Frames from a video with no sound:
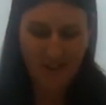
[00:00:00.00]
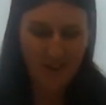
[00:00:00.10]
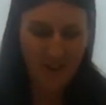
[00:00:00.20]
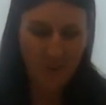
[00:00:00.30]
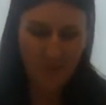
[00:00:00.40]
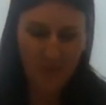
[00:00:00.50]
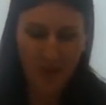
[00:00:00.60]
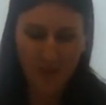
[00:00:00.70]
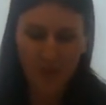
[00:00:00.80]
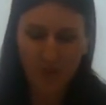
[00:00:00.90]
Um,
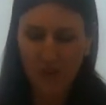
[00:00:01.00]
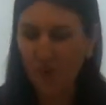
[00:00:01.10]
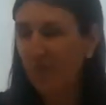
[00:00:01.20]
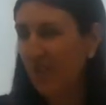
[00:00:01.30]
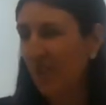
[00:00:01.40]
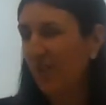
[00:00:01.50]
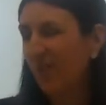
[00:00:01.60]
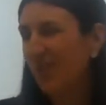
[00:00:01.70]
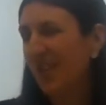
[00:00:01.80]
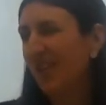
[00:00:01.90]
I know that you've seen
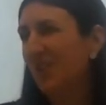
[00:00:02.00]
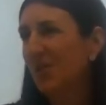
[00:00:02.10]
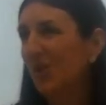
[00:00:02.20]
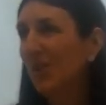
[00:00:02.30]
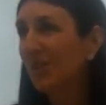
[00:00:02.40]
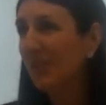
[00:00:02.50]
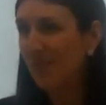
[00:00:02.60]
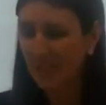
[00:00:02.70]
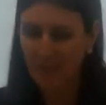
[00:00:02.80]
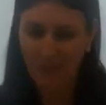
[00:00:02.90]
firsthand the struggle of
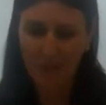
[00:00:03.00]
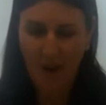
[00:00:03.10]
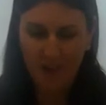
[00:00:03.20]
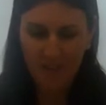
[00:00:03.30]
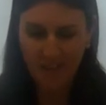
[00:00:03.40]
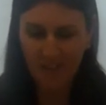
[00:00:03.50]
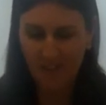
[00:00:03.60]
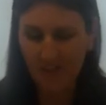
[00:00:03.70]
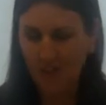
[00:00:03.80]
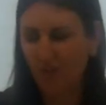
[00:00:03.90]
living and thriving in a
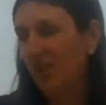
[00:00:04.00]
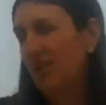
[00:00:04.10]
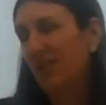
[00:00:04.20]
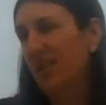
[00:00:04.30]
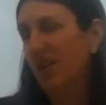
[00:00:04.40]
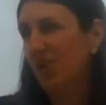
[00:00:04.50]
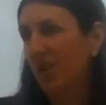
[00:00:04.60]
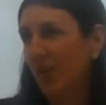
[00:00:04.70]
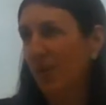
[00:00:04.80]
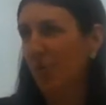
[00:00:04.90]
country that does not
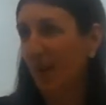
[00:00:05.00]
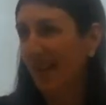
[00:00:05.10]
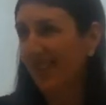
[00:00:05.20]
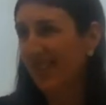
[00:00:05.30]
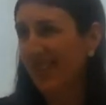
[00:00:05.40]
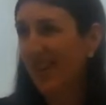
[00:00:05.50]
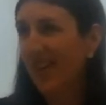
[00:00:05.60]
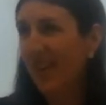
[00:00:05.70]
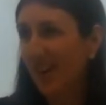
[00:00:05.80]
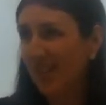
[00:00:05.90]
share or practice
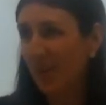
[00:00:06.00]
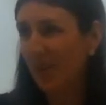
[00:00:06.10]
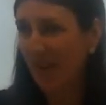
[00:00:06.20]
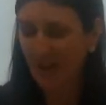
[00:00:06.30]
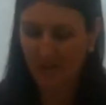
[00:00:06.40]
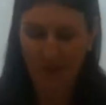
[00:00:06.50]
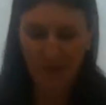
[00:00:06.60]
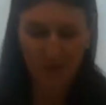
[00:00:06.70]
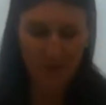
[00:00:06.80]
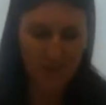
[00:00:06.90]
our democratic
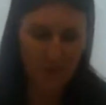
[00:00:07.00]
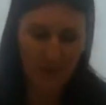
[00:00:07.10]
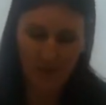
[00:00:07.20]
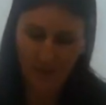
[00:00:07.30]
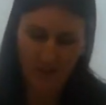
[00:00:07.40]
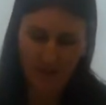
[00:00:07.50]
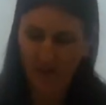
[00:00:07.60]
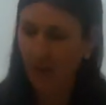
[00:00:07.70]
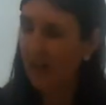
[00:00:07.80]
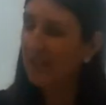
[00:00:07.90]
values that we have here and
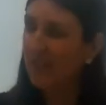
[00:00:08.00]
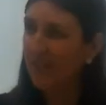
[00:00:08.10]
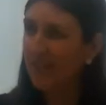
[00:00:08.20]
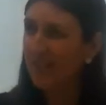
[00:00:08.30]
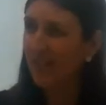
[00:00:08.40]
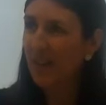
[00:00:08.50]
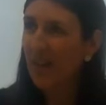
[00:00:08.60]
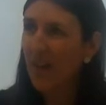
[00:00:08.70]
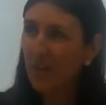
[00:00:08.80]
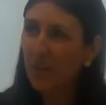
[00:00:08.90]
our ideals.
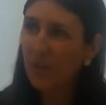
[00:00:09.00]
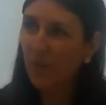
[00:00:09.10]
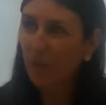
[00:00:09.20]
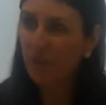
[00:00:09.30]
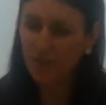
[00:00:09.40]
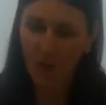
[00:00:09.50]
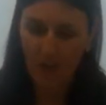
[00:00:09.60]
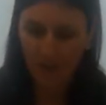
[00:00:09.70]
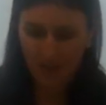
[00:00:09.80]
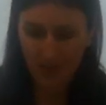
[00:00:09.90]
And you encourage
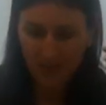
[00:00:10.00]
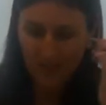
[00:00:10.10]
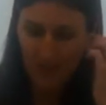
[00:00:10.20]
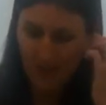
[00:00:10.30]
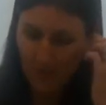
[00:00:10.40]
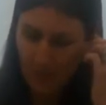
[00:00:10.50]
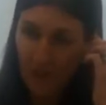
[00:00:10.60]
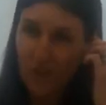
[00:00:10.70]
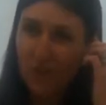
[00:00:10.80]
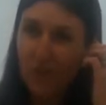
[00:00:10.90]
all of us um, in
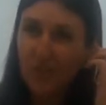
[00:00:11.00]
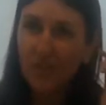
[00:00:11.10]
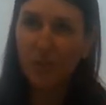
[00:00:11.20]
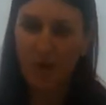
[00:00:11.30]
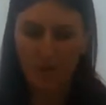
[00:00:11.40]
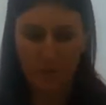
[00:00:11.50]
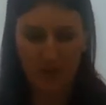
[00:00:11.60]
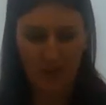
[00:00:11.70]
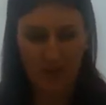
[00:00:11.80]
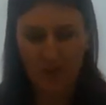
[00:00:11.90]
our diverse and
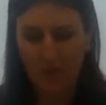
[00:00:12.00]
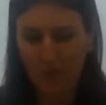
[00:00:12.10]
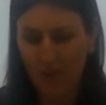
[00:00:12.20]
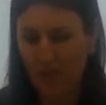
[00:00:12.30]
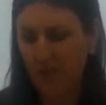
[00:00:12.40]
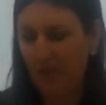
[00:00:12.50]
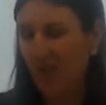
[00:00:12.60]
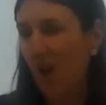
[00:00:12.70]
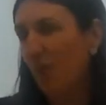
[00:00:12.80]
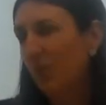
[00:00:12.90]
welcoming community to see
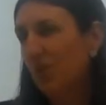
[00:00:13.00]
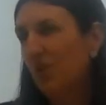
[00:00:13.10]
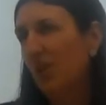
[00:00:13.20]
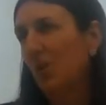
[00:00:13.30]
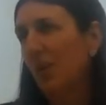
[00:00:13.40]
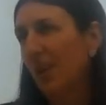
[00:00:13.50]
the opportunity that we